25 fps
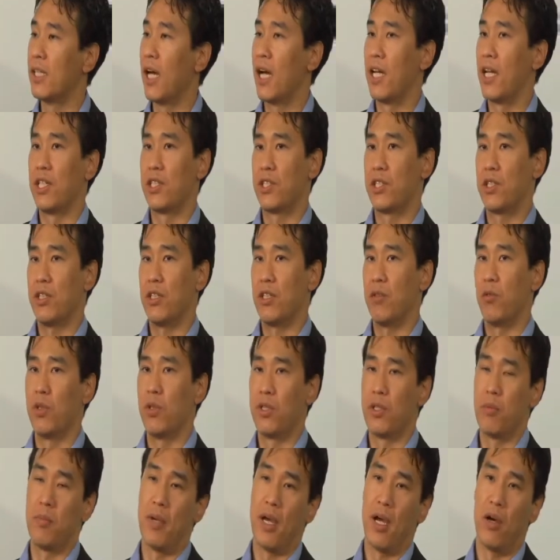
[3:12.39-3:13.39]
Dynasty
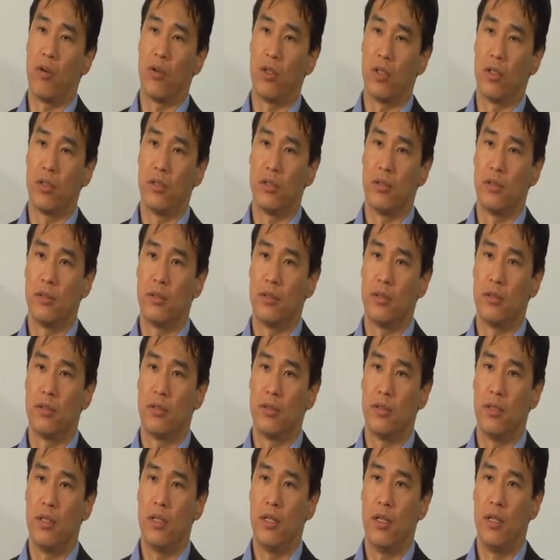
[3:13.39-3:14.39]
was in power.
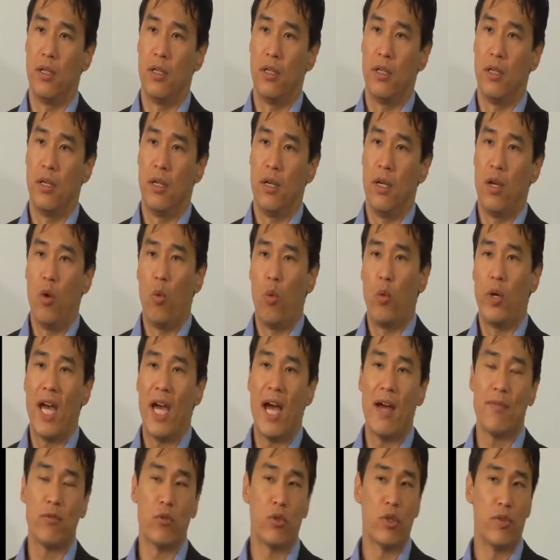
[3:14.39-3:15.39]
We
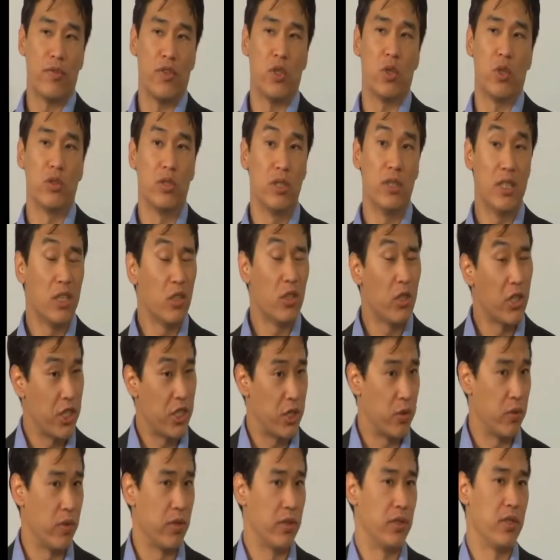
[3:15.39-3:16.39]
have to review a little
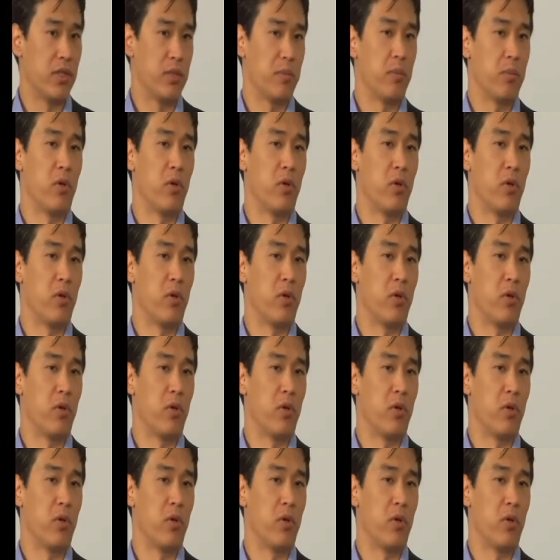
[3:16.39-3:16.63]
history at this